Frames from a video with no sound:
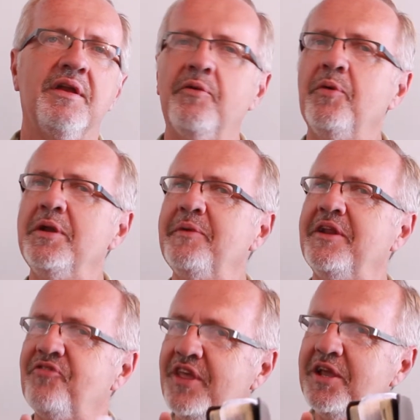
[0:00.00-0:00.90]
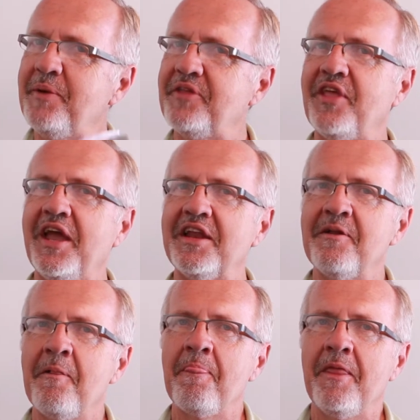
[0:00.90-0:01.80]
Now, wait a minute, think about that.
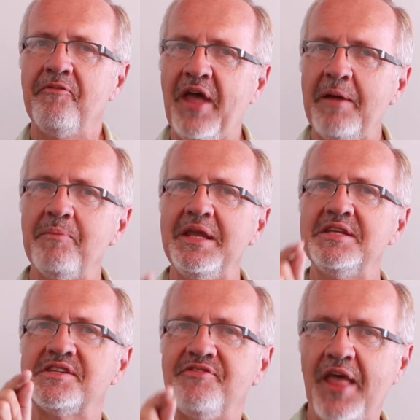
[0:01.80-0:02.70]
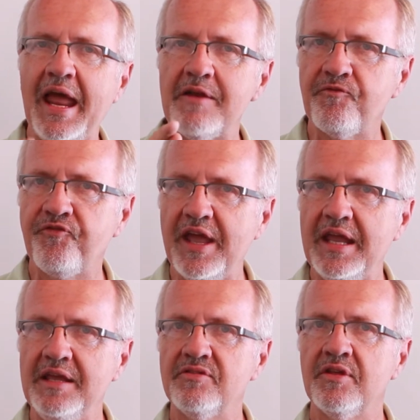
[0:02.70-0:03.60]
That means that
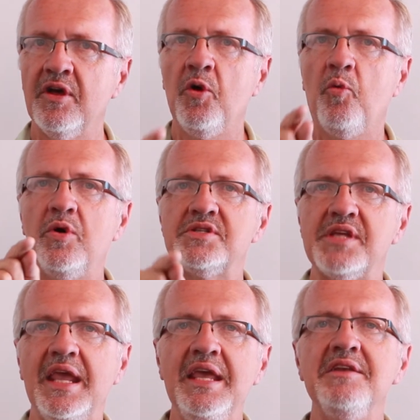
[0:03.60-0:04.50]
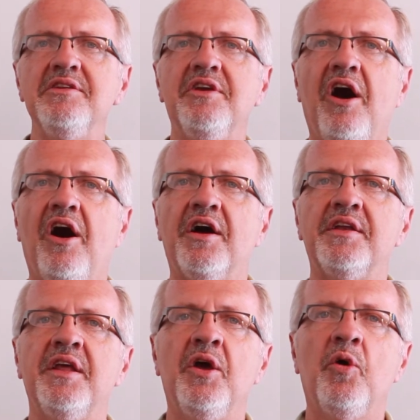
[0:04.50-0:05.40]
faith was in
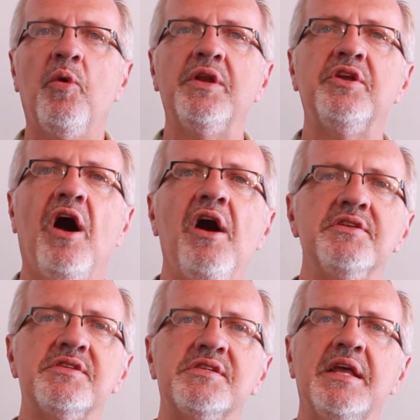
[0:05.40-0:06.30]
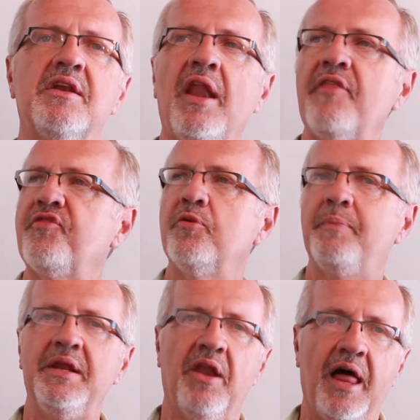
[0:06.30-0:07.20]
God when God said, Let there
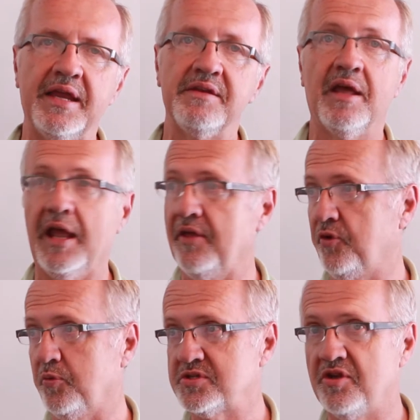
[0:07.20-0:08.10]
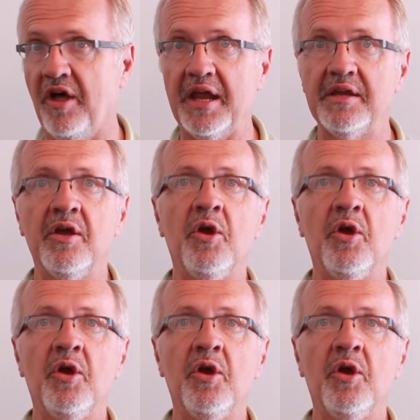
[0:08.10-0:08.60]
be light, and there was light.